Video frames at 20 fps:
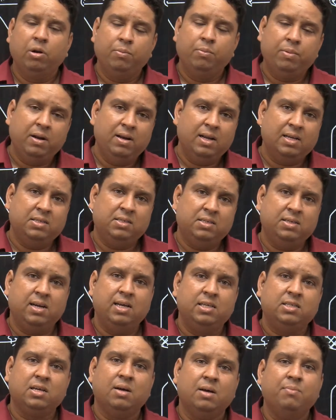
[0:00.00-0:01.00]
be lesser
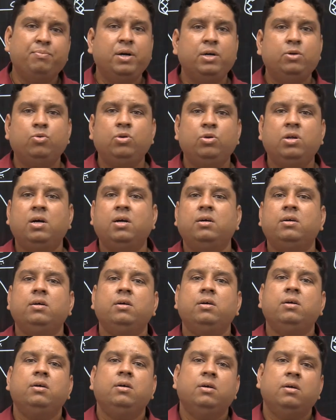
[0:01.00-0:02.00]
as compared to the
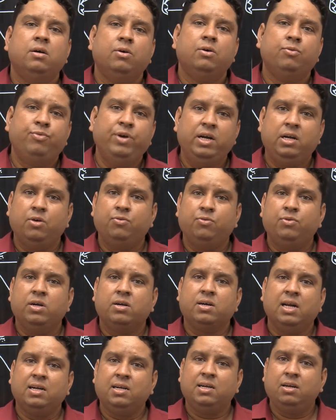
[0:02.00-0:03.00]

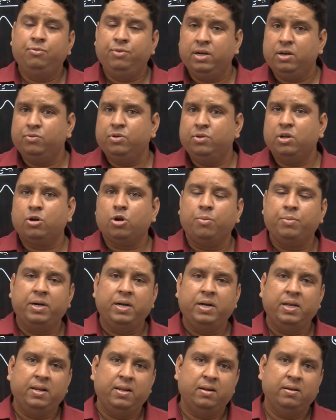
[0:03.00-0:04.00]
collective weight of the raw
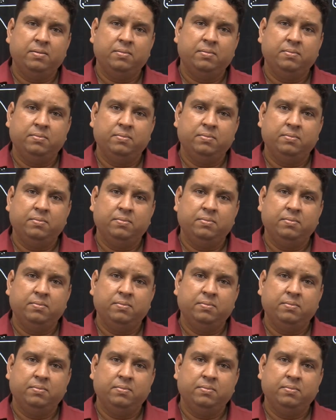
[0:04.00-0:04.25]
material.